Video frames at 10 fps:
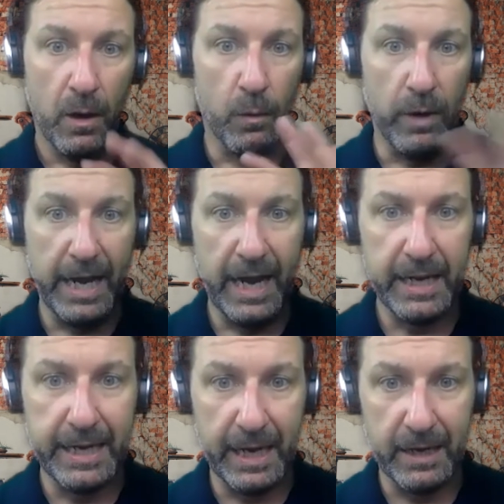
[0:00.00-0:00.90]
We
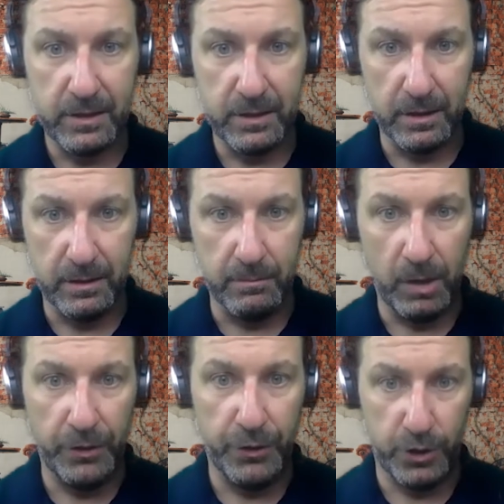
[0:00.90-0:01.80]
had a guest a
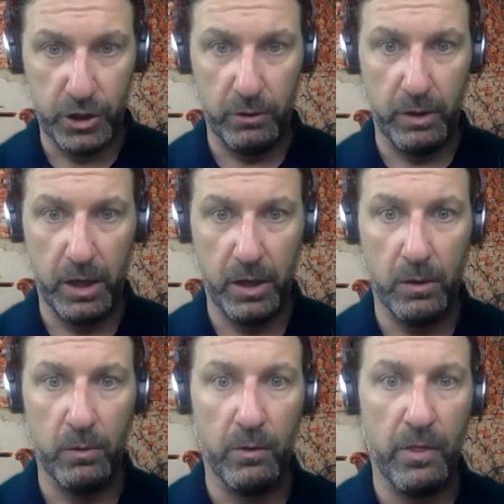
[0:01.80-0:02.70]
month or so ago